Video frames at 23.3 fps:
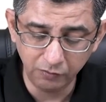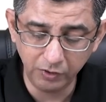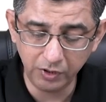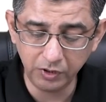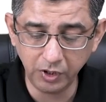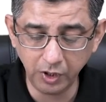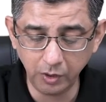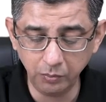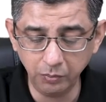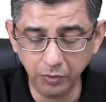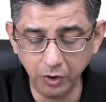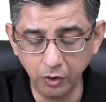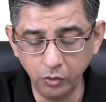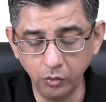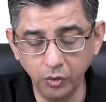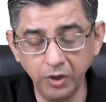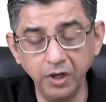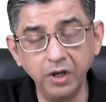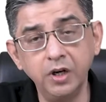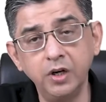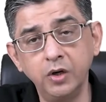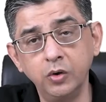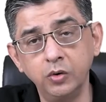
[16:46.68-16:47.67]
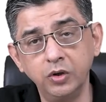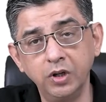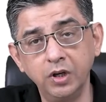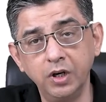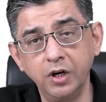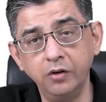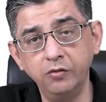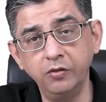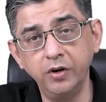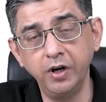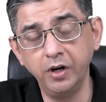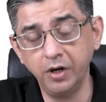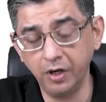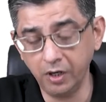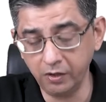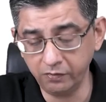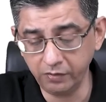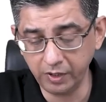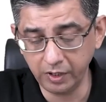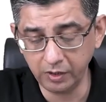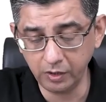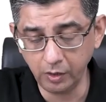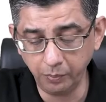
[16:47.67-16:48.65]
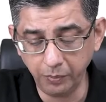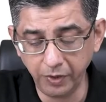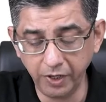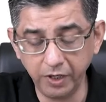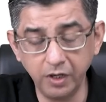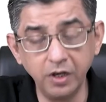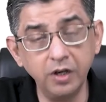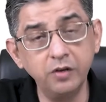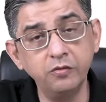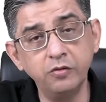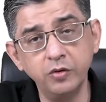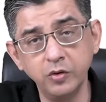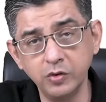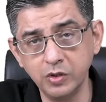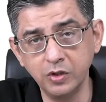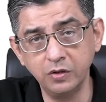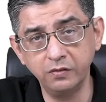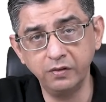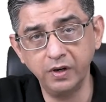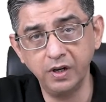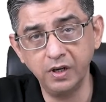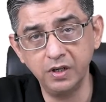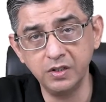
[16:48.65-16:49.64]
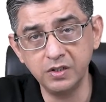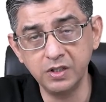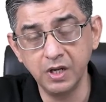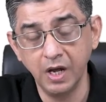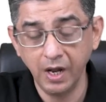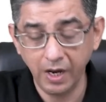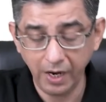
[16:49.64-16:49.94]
will then be going into the left atria via the patent fossa valis